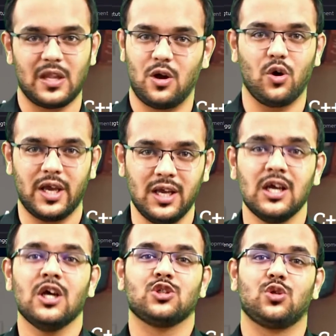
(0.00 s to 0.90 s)
Okay,
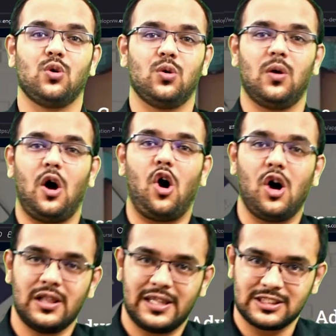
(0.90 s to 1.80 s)
so
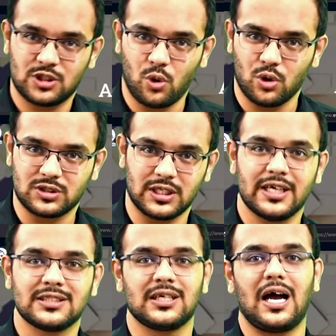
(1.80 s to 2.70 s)
all this course is